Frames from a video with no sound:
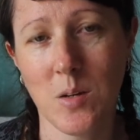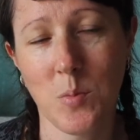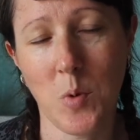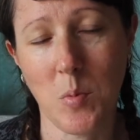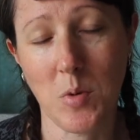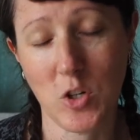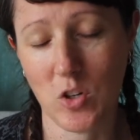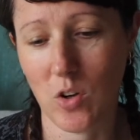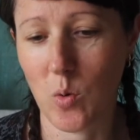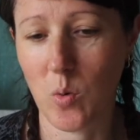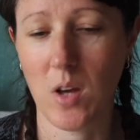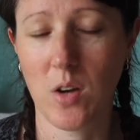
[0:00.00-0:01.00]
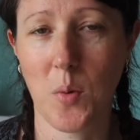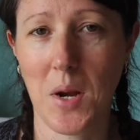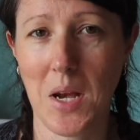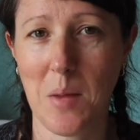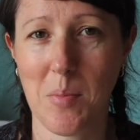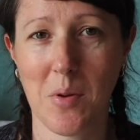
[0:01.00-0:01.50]
Probably shouldn't call her
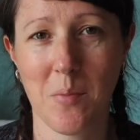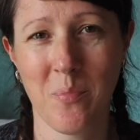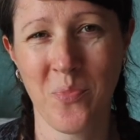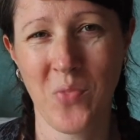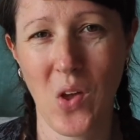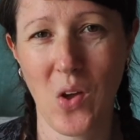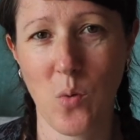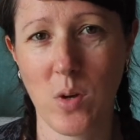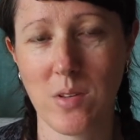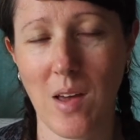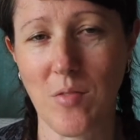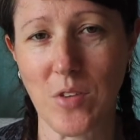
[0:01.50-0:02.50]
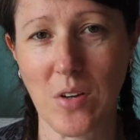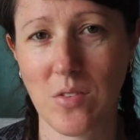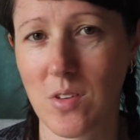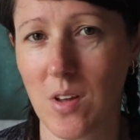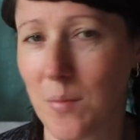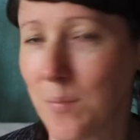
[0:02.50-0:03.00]
Queenie, but I always have done
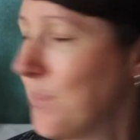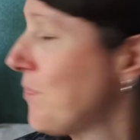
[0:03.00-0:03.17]
so.